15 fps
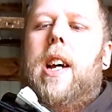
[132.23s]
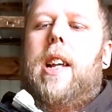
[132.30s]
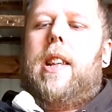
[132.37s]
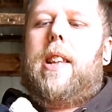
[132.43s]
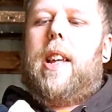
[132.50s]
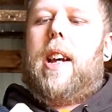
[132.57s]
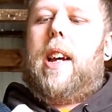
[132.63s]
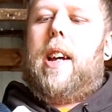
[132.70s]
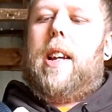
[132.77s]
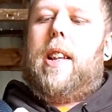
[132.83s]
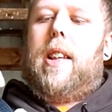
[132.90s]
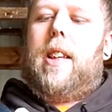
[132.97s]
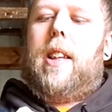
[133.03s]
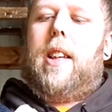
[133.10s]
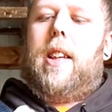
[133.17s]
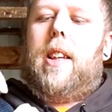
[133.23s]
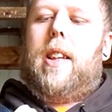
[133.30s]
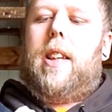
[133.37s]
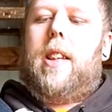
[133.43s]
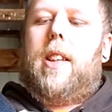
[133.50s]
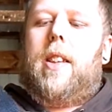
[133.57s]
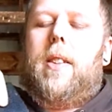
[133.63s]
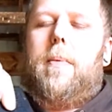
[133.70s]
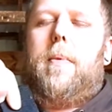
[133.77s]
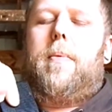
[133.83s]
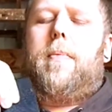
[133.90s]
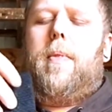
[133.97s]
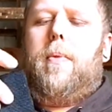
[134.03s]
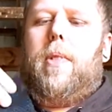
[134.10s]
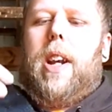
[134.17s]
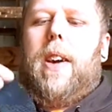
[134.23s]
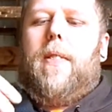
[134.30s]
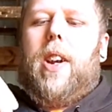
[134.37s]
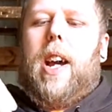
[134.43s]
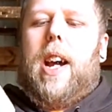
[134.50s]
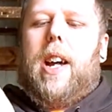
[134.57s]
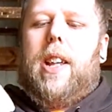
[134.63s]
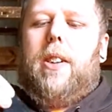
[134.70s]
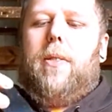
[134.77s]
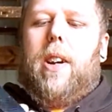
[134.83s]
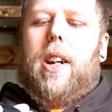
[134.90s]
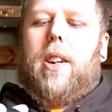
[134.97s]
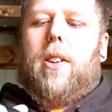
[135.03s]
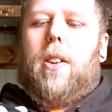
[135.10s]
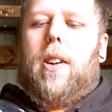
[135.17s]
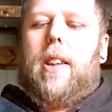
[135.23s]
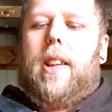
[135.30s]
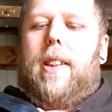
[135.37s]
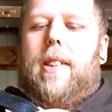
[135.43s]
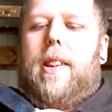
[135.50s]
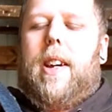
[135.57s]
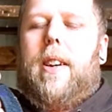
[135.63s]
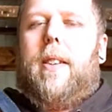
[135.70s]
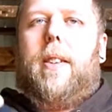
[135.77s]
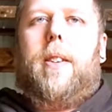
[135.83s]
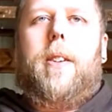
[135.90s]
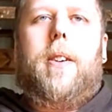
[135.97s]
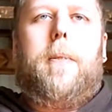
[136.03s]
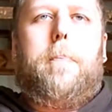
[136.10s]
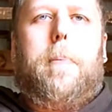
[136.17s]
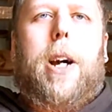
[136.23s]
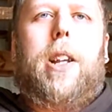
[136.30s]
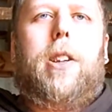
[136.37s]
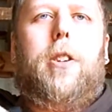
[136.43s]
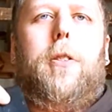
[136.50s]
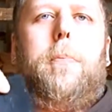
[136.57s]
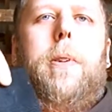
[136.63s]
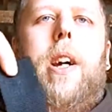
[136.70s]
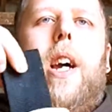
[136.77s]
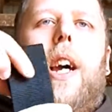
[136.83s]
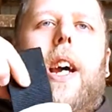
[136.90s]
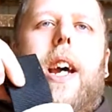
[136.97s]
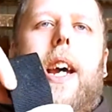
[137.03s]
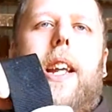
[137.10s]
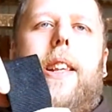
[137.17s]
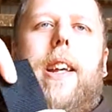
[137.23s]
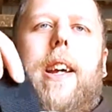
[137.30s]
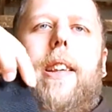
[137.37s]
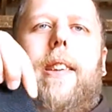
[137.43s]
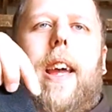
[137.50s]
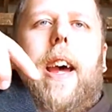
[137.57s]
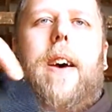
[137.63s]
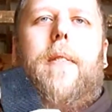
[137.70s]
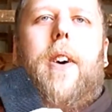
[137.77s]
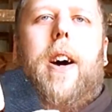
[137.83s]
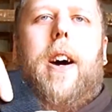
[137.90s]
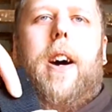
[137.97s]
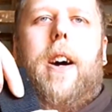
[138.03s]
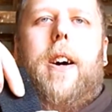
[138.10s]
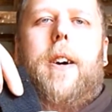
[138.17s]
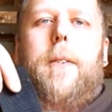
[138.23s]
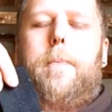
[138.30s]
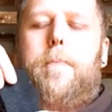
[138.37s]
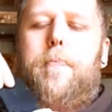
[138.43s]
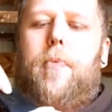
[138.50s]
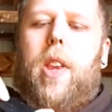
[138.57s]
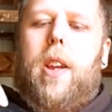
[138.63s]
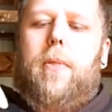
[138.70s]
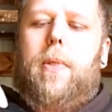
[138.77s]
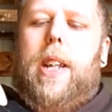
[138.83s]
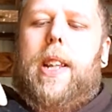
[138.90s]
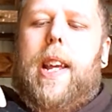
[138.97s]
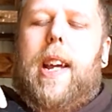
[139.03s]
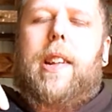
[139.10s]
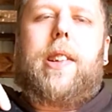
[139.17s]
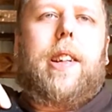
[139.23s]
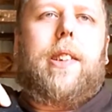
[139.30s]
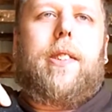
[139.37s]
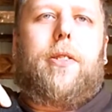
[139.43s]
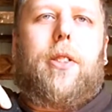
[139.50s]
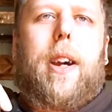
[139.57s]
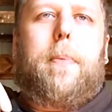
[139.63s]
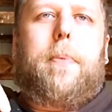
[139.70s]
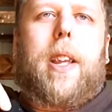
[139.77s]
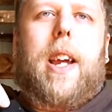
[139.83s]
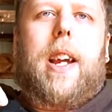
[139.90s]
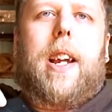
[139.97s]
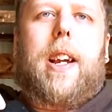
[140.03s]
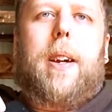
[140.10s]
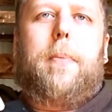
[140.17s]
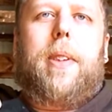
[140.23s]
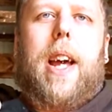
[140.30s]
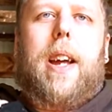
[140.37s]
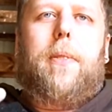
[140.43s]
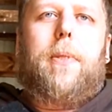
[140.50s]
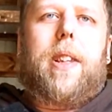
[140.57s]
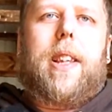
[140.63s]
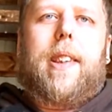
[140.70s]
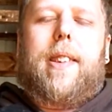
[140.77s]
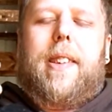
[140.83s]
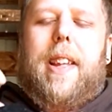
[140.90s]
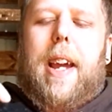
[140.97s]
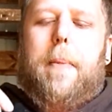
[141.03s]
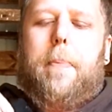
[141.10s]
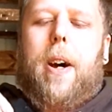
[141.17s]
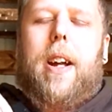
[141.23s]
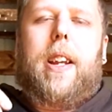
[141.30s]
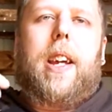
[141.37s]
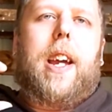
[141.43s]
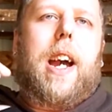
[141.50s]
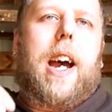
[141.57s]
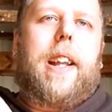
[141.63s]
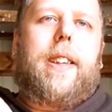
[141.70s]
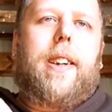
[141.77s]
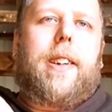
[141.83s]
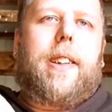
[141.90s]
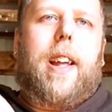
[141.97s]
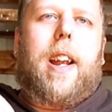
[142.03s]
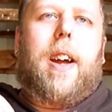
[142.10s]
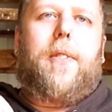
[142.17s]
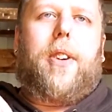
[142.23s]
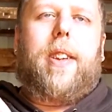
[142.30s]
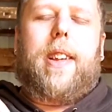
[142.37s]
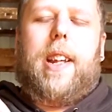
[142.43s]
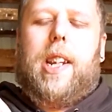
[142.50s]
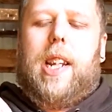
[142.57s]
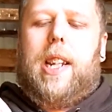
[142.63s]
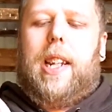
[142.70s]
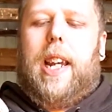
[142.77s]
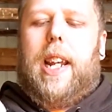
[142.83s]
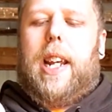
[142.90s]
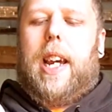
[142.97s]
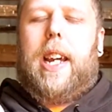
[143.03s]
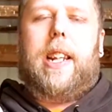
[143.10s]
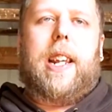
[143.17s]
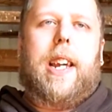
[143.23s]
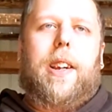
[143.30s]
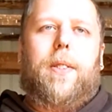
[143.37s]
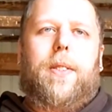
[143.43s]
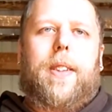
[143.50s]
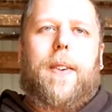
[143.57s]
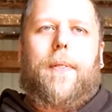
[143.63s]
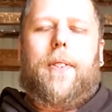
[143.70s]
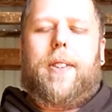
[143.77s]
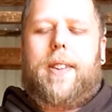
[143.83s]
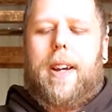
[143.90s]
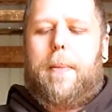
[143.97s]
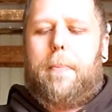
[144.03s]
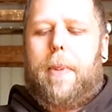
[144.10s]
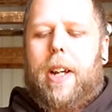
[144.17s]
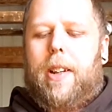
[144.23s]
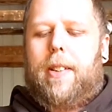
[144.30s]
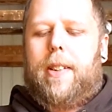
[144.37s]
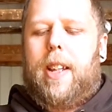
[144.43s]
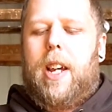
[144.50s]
The whatever the hell you want to call this, the belt loop, it does have a retention strap that comes on with the snap on it. I took that off because I didn't need it, and I used it for something else.